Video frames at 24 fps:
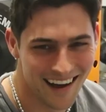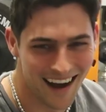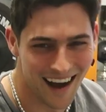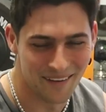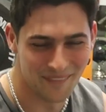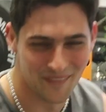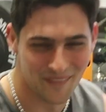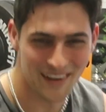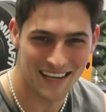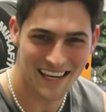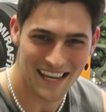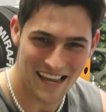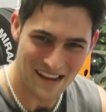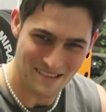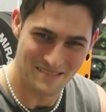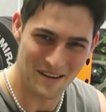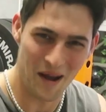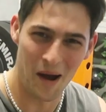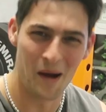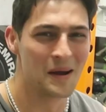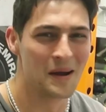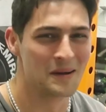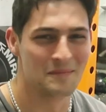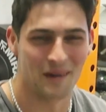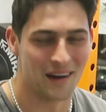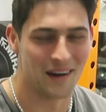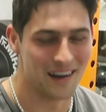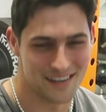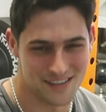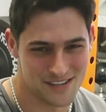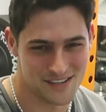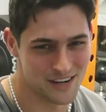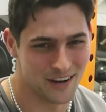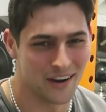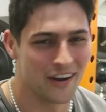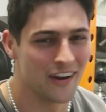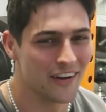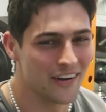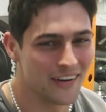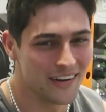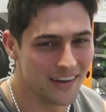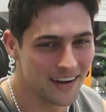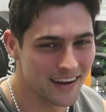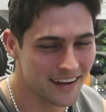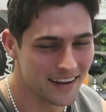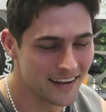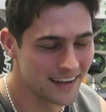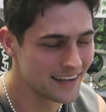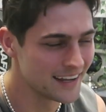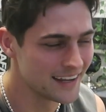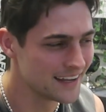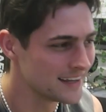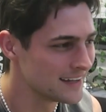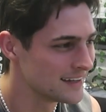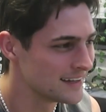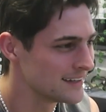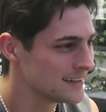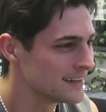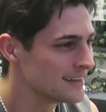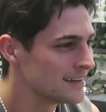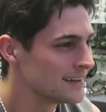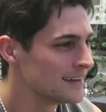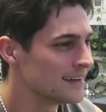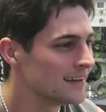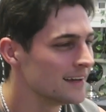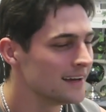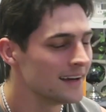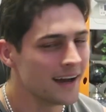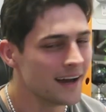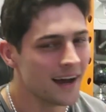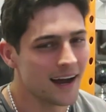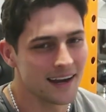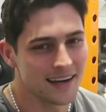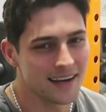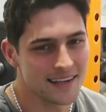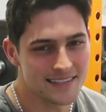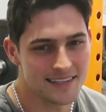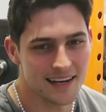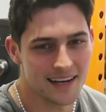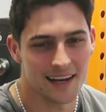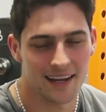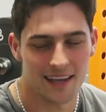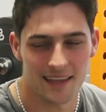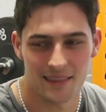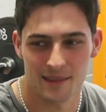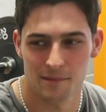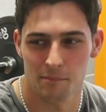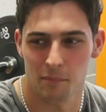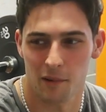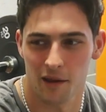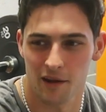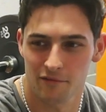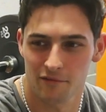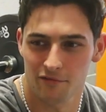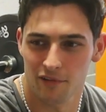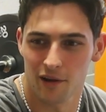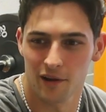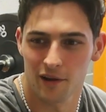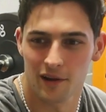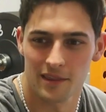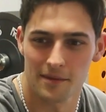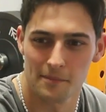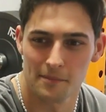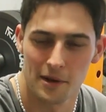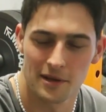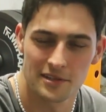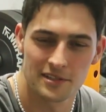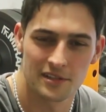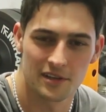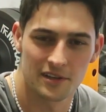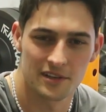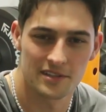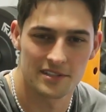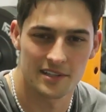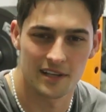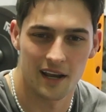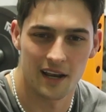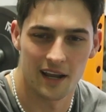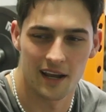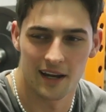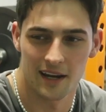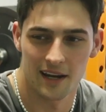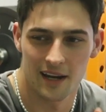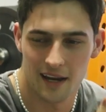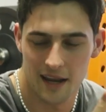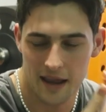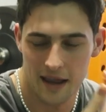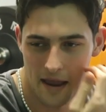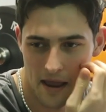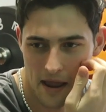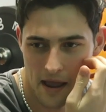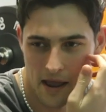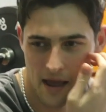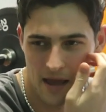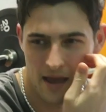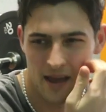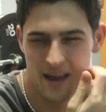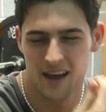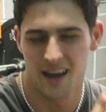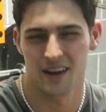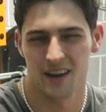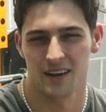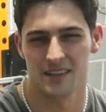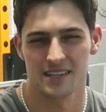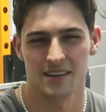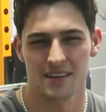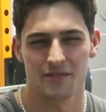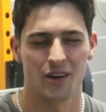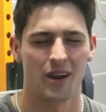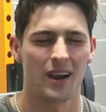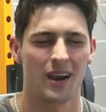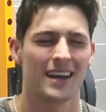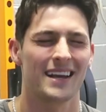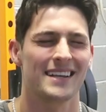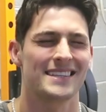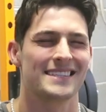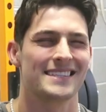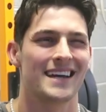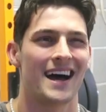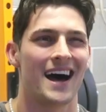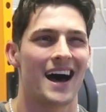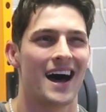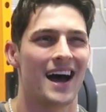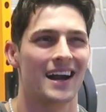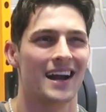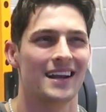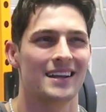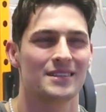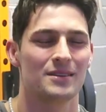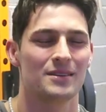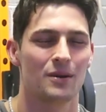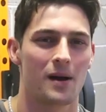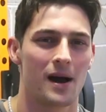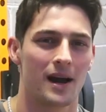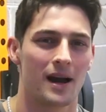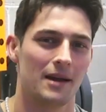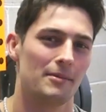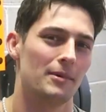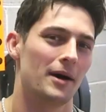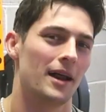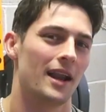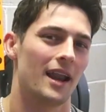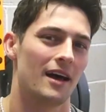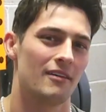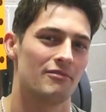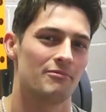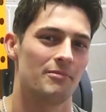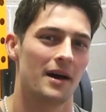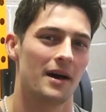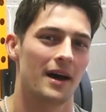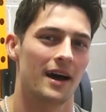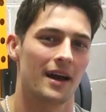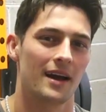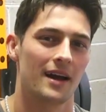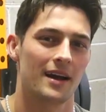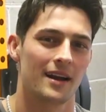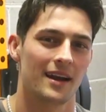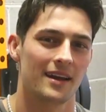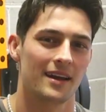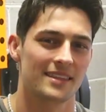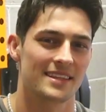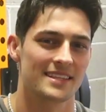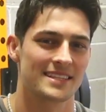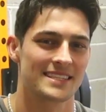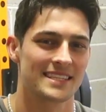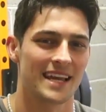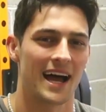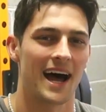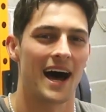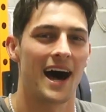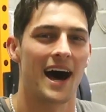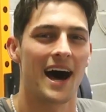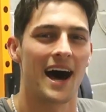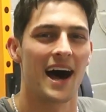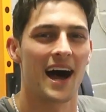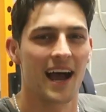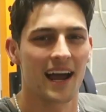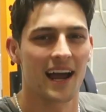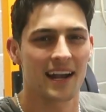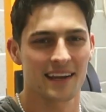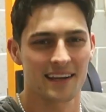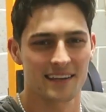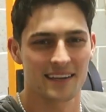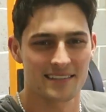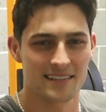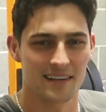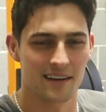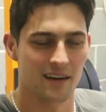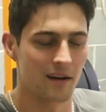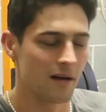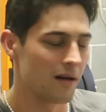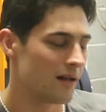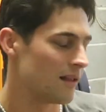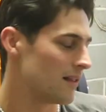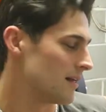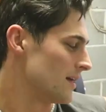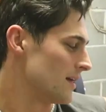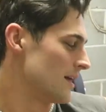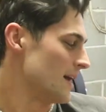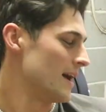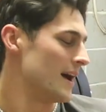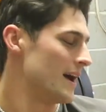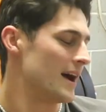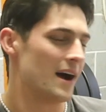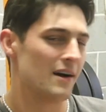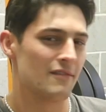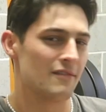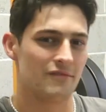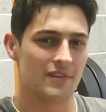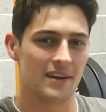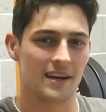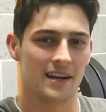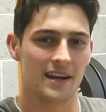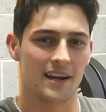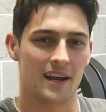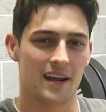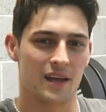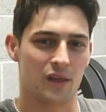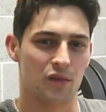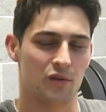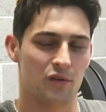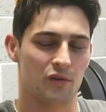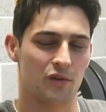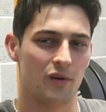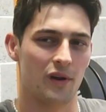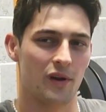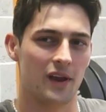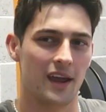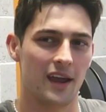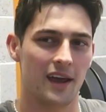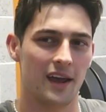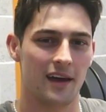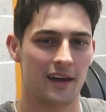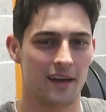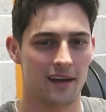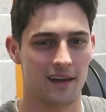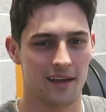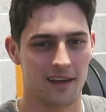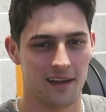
I want to keep going, but I shouldn't. Mm-mm. I need to like get the blood flowing in the muscles and like, because I've got like a tiny tine in my left pec, like the tiniest little, feel it like through here.